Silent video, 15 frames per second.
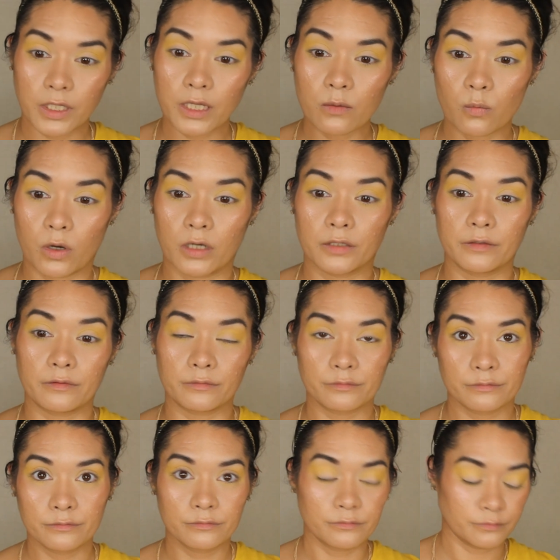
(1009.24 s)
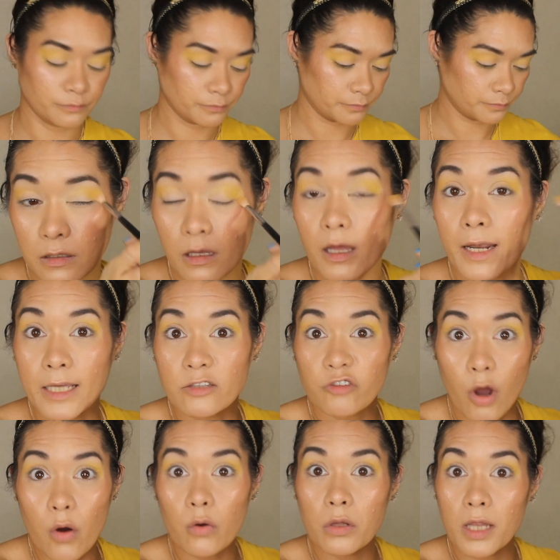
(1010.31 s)
eat one. And I
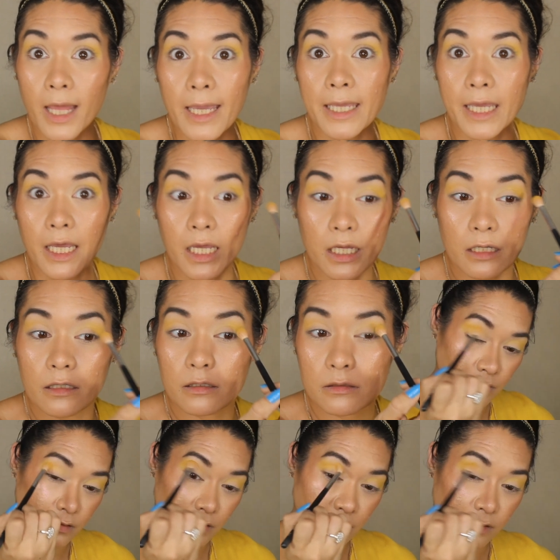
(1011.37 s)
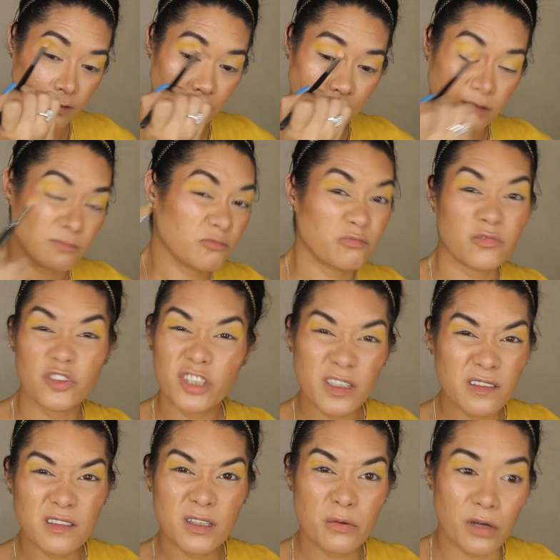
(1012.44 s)
don't like it.
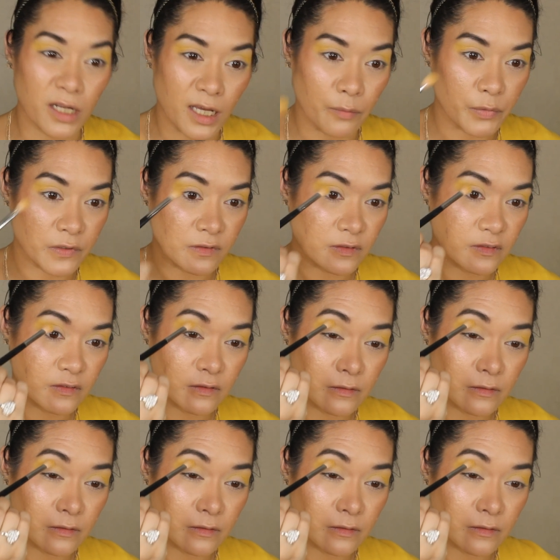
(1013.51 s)
Just see what happens.